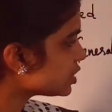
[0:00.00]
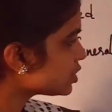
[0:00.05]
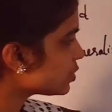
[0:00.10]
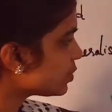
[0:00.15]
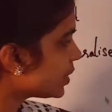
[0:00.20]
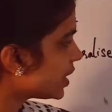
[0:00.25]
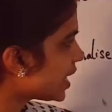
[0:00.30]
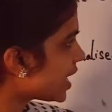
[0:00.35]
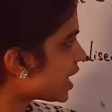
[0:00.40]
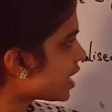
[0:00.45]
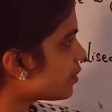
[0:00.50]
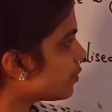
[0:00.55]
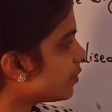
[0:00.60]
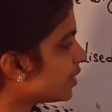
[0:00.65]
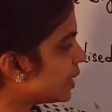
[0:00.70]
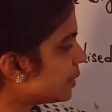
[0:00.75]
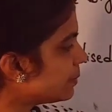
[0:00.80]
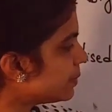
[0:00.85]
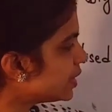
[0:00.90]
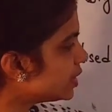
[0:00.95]
So we have
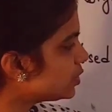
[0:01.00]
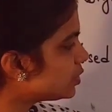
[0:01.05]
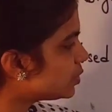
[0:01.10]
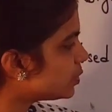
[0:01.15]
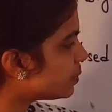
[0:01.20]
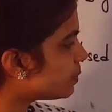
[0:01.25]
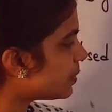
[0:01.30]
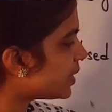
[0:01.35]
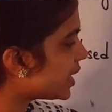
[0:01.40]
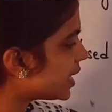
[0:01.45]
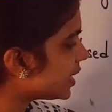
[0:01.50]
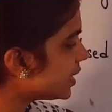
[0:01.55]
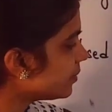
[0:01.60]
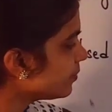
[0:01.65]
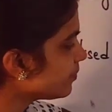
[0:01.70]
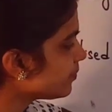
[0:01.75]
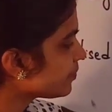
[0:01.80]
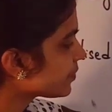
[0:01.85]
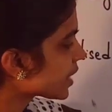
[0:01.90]
1 by 2 pi